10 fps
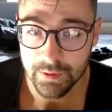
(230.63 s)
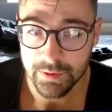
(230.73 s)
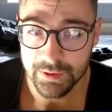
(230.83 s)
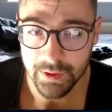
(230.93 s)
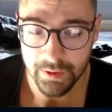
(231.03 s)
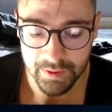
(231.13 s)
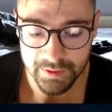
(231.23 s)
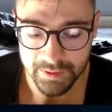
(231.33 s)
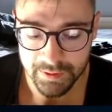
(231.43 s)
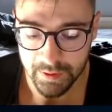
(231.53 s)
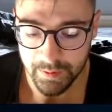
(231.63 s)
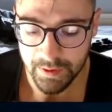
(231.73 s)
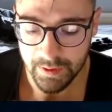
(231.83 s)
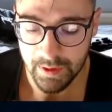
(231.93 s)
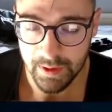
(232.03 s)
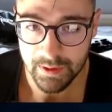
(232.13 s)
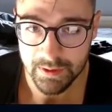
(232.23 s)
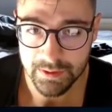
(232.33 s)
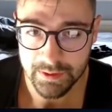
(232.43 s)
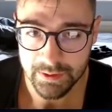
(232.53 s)
So this is going to be
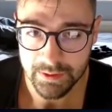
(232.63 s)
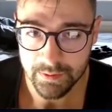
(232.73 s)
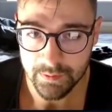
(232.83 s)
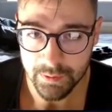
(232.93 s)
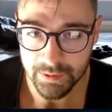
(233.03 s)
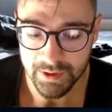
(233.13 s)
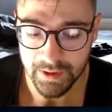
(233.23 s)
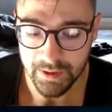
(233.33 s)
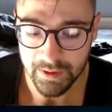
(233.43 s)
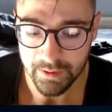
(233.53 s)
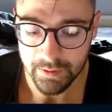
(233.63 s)
X, we'll say